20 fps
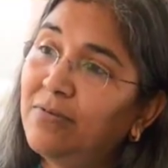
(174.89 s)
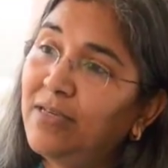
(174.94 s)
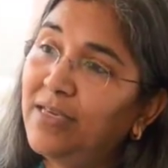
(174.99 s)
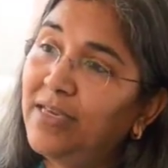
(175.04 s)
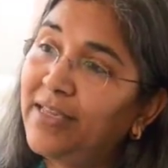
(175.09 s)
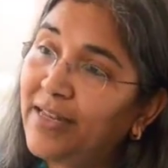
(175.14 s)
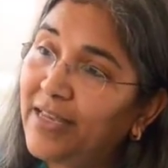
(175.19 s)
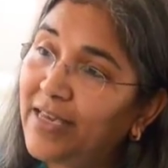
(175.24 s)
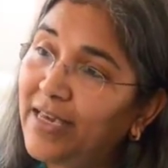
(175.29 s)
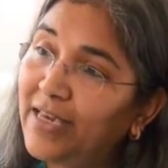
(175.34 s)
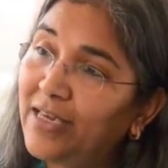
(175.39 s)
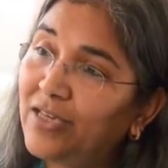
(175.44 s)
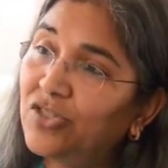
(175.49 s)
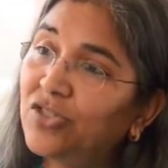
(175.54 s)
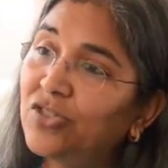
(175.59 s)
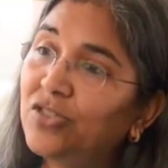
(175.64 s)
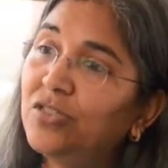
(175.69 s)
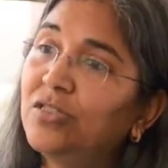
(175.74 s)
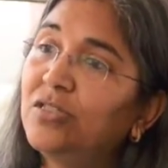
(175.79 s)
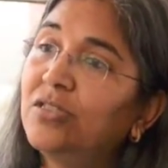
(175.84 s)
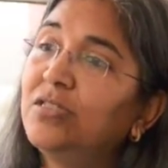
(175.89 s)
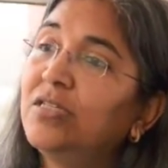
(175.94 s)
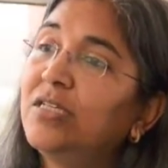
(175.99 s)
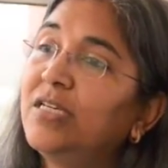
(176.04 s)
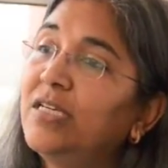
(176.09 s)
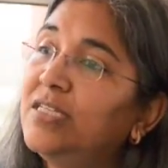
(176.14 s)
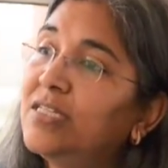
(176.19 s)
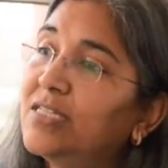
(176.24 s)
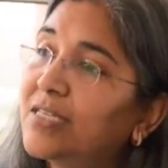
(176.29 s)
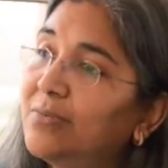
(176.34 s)
irrigation
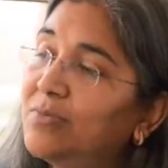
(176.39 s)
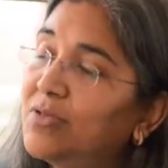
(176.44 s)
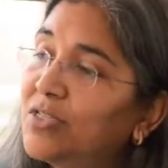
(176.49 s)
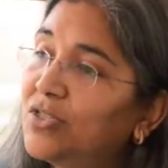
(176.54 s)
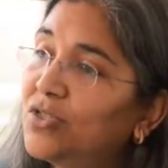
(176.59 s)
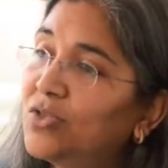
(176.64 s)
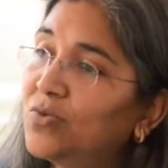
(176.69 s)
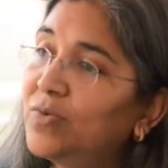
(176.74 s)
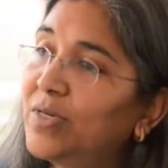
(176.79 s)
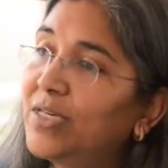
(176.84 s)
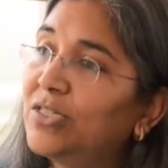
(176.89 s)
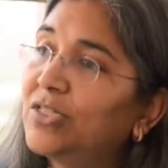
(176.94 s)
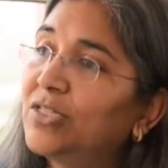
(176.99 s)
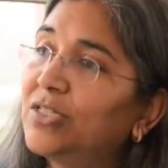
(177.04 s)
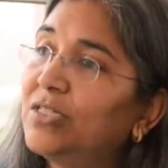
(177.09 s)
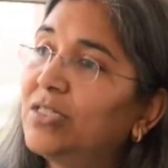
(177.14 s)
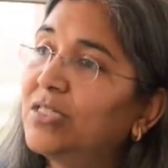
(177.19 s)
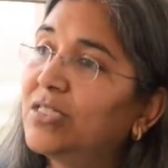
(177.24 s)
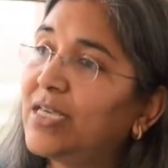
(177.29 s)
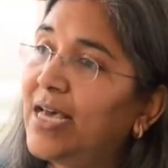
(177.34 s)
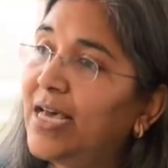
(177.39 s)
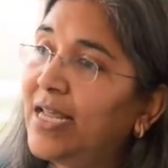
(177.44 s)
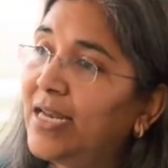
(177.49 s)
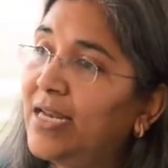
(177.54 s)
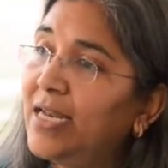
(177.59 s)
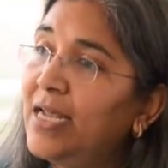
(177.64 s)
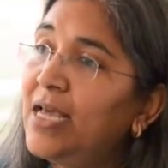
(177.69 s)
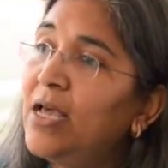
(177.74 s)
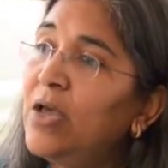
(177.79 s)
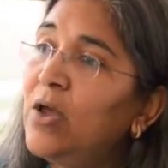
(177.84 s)
in some situations,
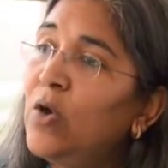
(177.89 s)
and